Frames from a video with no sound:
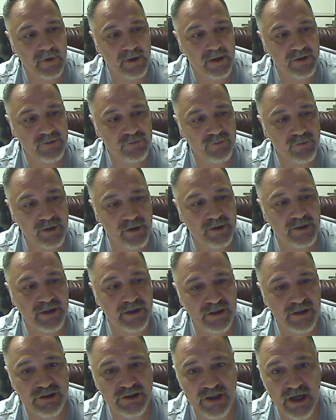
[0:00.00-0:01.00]
It's
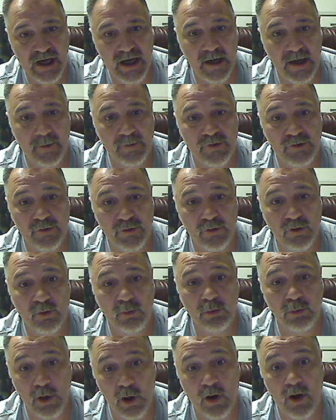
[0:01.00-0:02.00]
really a shame to
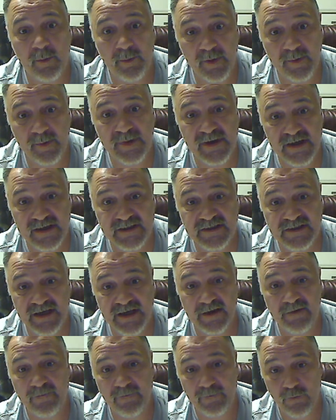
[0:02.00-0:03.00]
blow up a
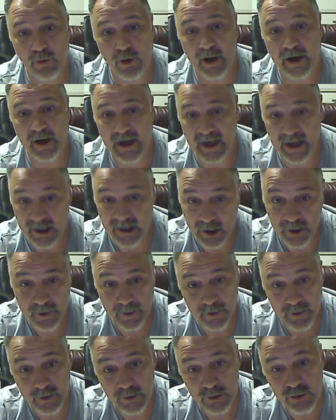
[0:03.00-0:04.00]
PC for a
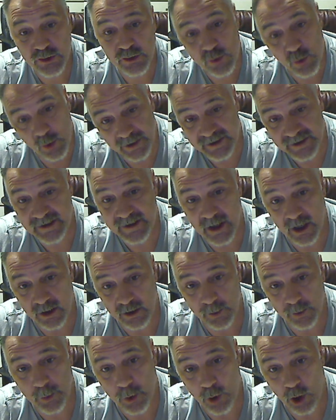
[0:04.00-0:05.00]

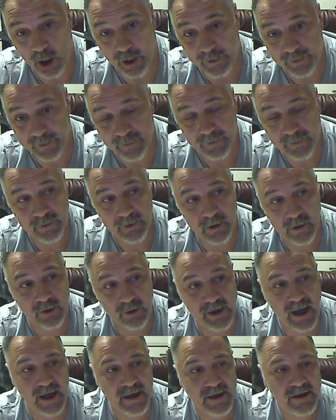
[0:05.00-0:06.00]
$20 part.
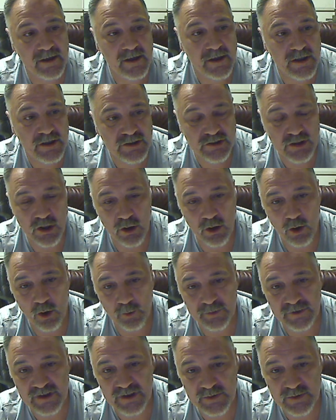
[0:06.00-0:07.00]
Okay, so I
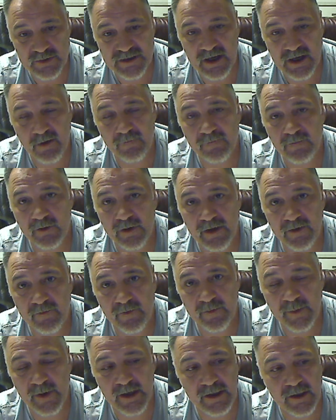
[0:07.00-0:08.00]
hope this was helpful,
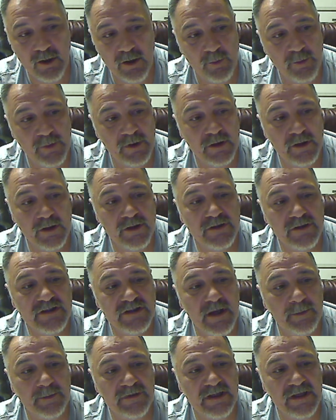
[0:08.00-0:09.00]
everybody. Hope you learned
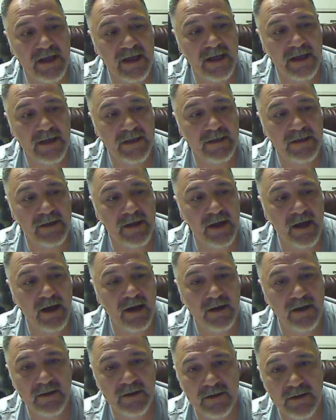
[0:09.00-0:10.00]
something today, and
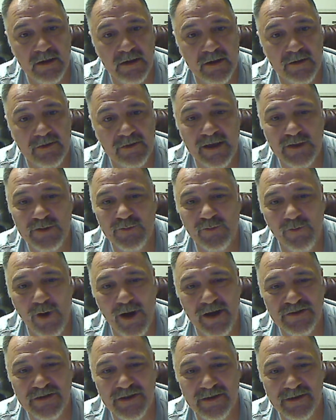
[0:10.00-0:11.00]
thanks for
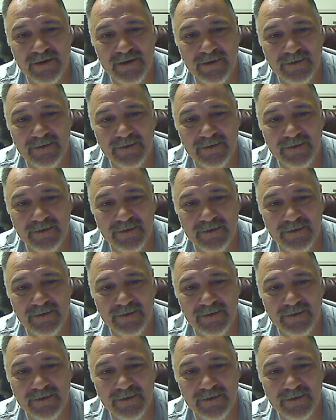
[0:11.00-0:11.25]
watching.